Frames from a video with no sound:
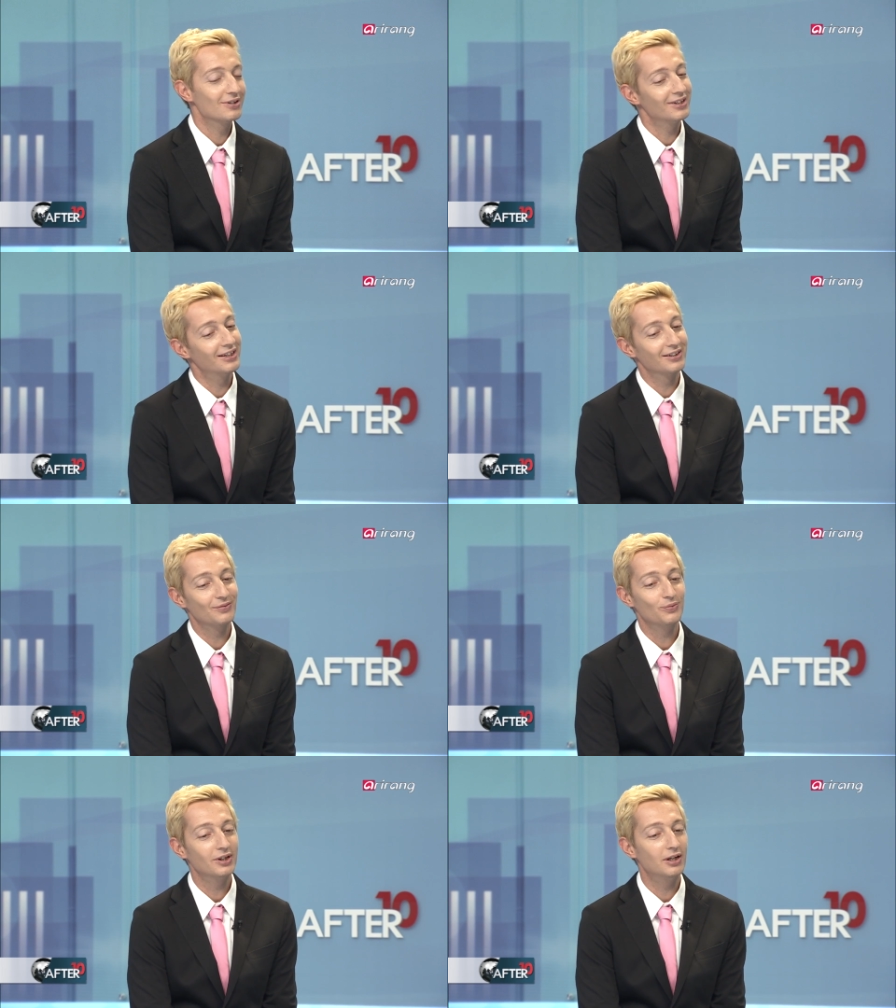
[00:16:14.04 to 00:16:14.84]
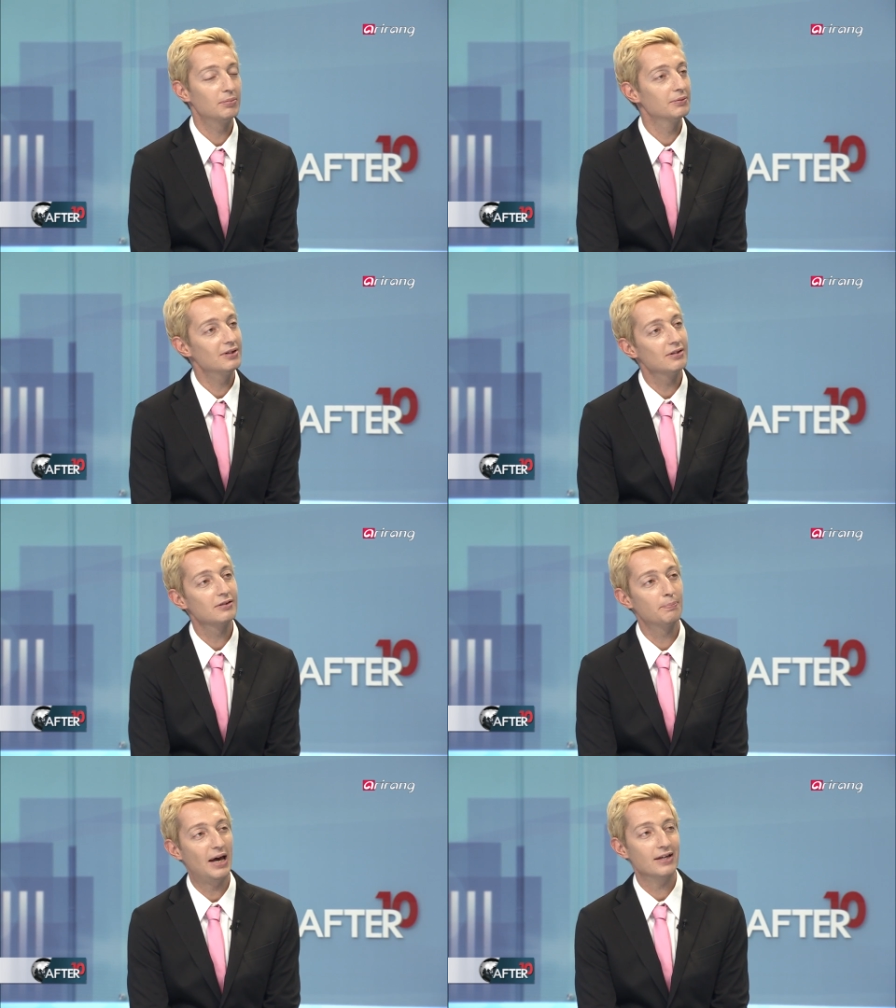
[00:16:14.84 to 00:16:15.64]
saying like, well, yeah, but this is
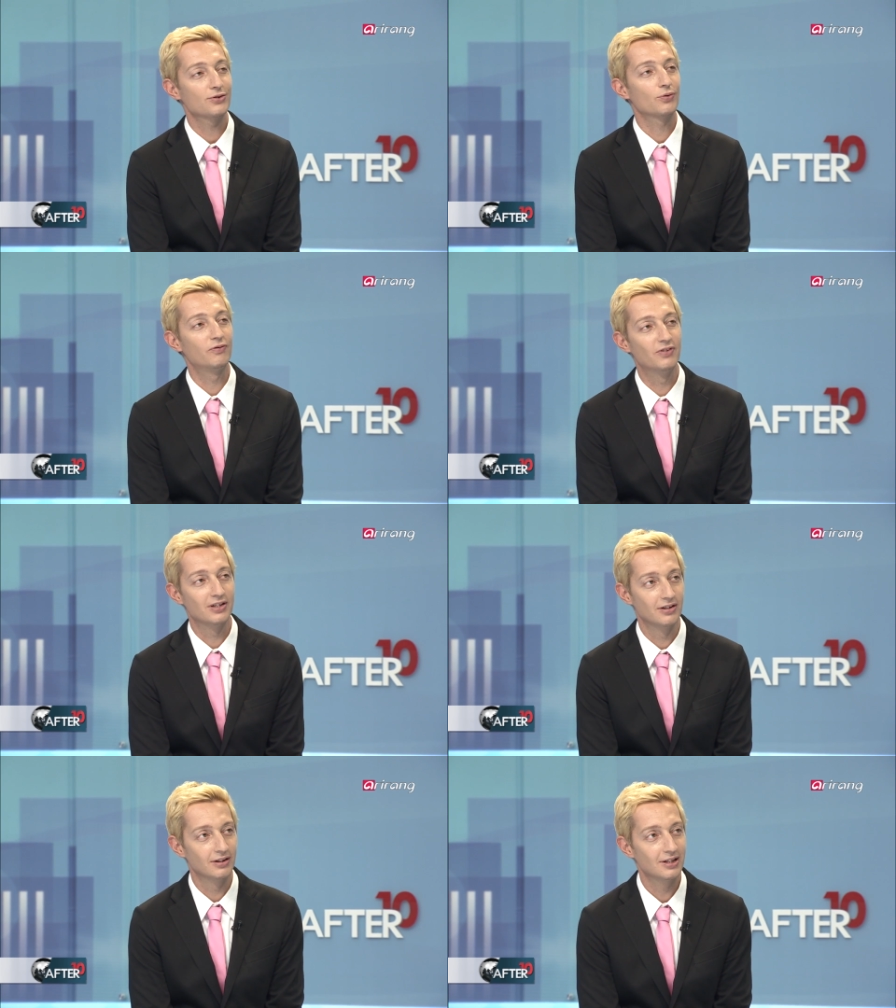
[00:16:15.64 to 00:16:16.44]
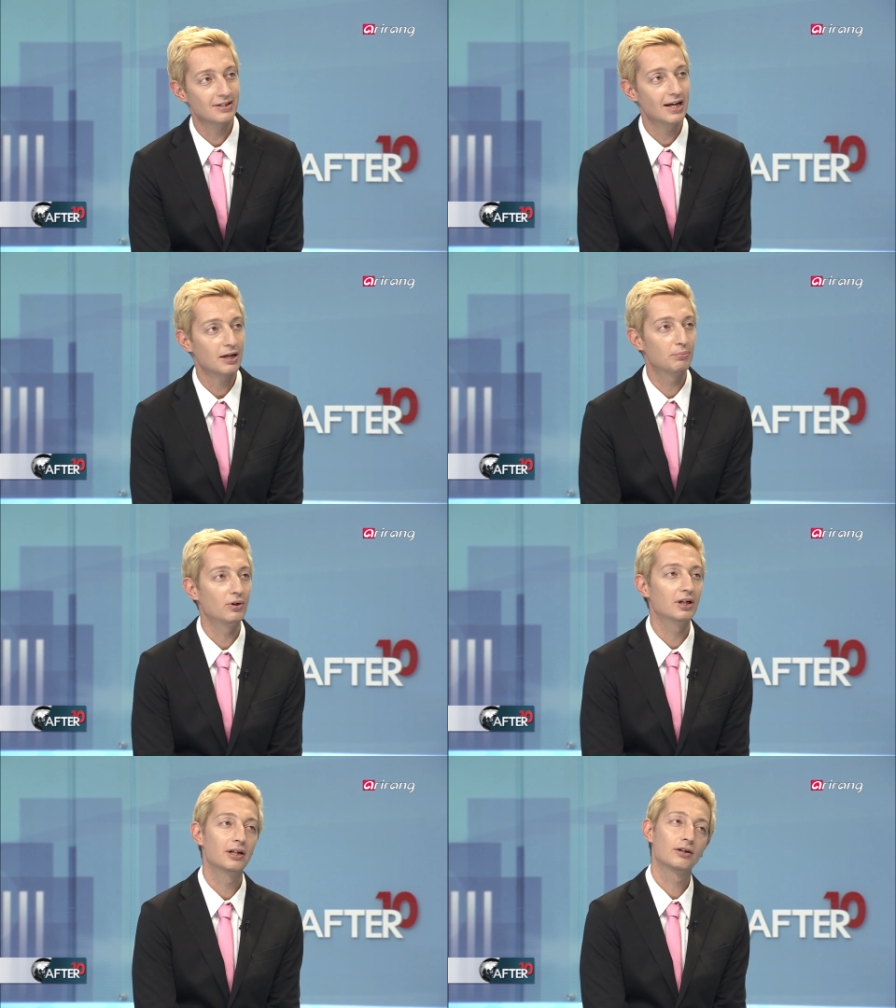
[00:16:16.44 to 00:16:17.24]
a pastoral visit. That's not a
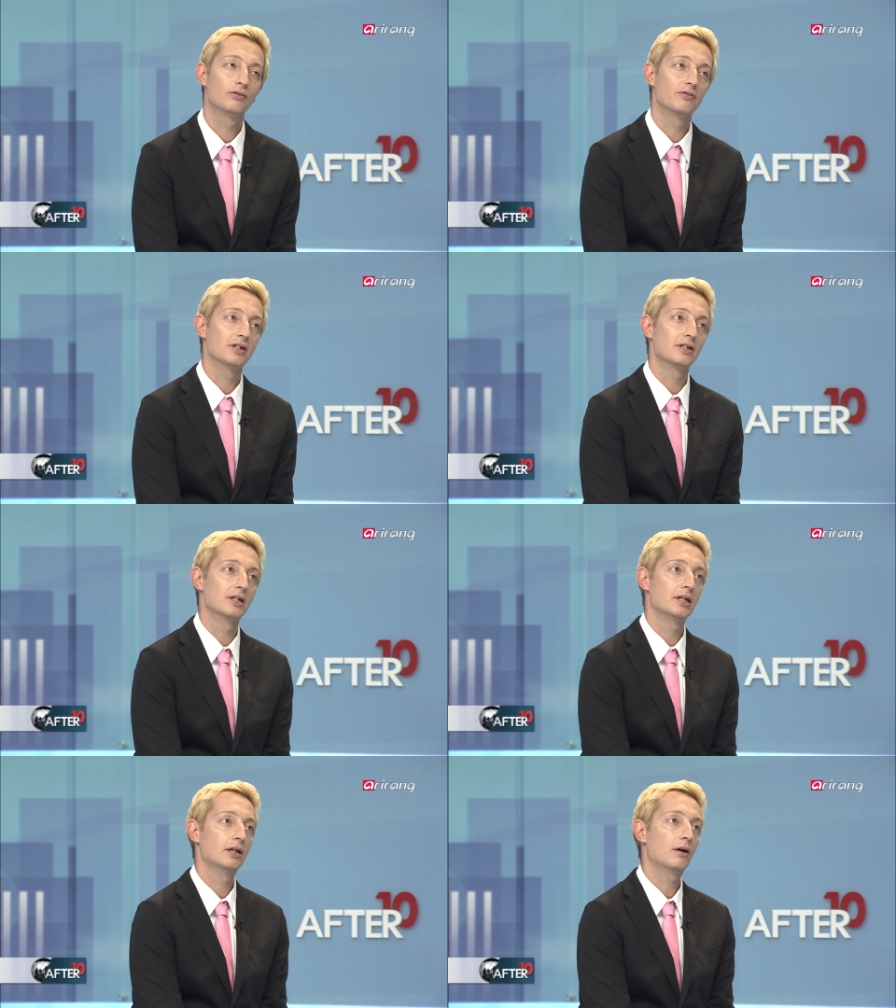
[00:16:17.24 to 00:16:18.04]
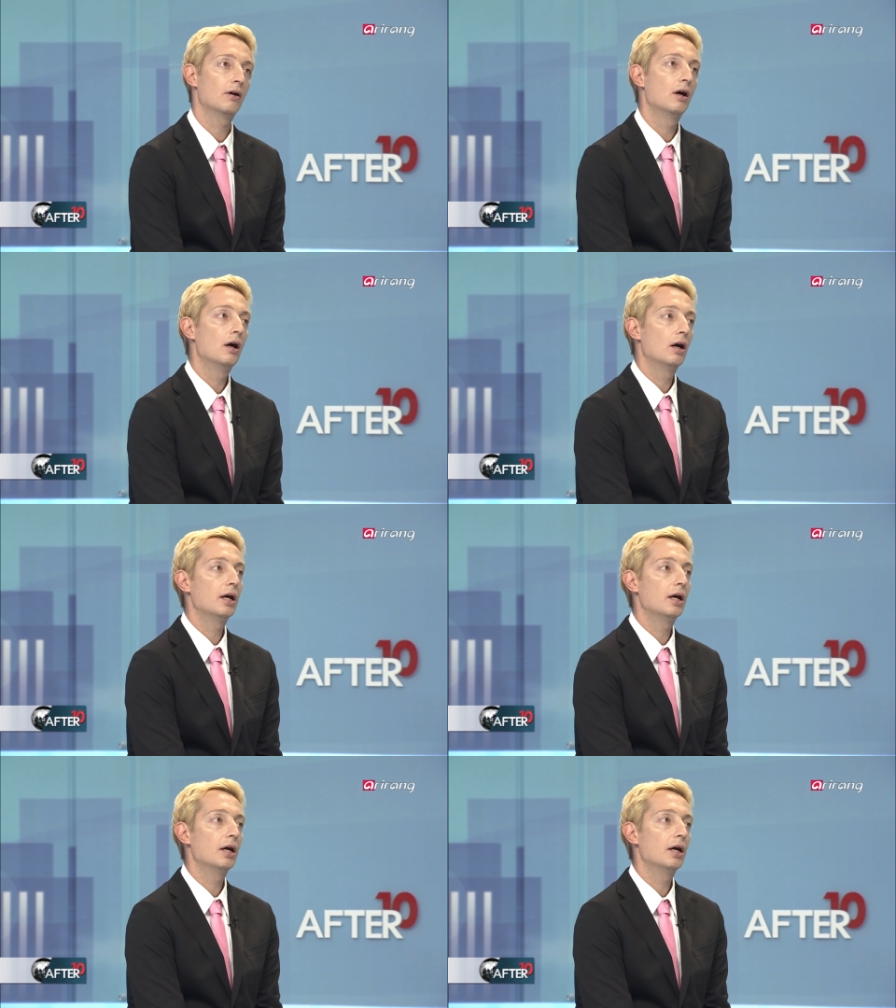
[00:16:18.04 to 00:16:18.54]
political visit, you know? Sure.